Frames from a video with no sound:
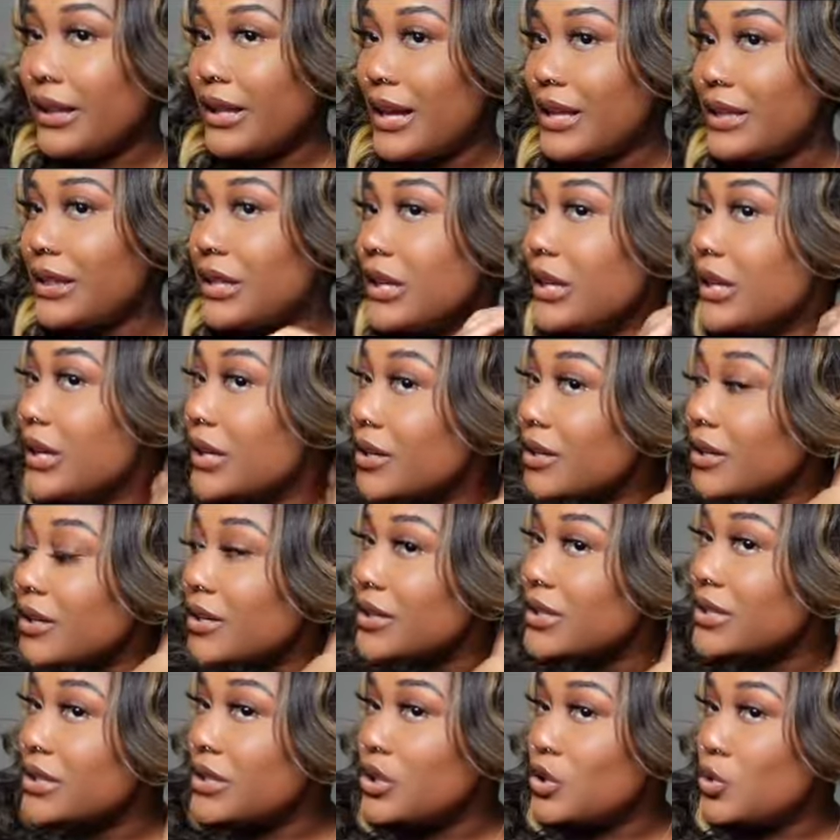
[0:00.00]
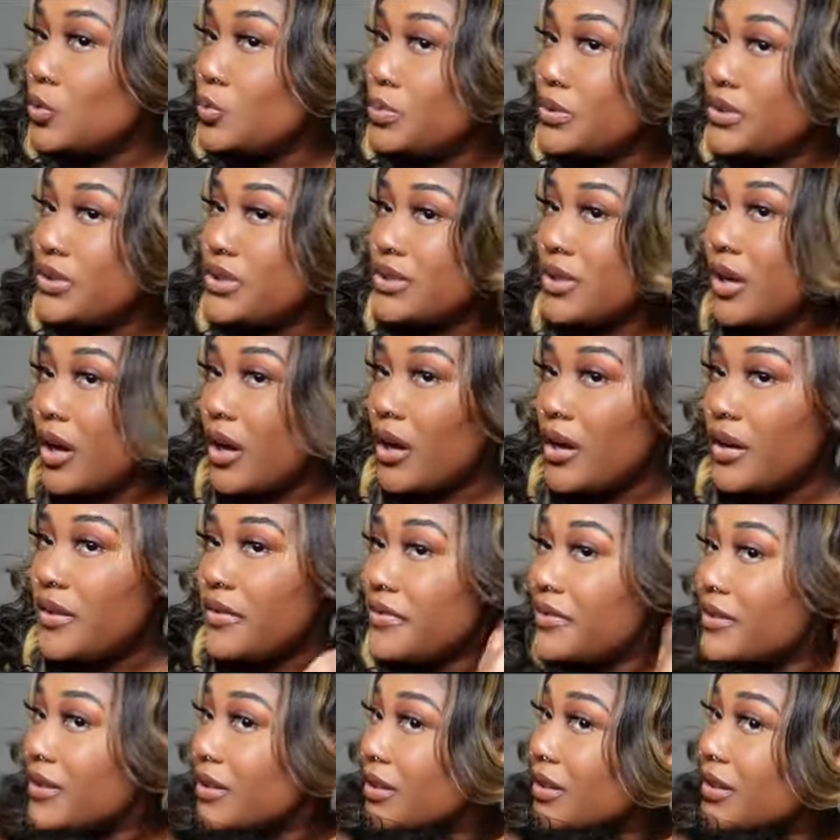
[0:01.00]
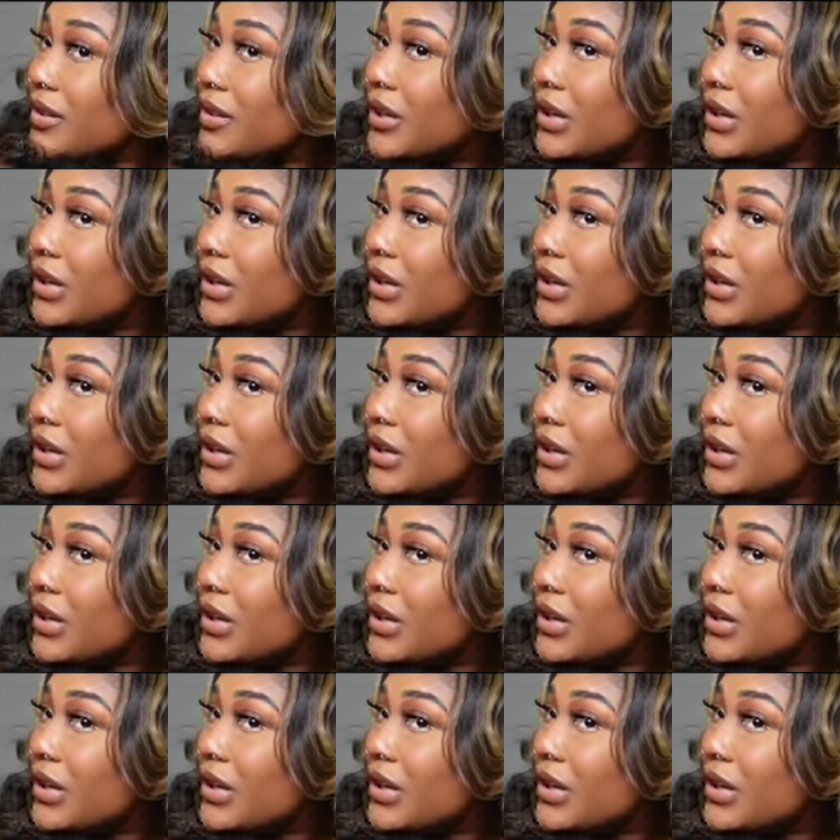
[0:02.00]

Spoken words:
Like the hair is super soft.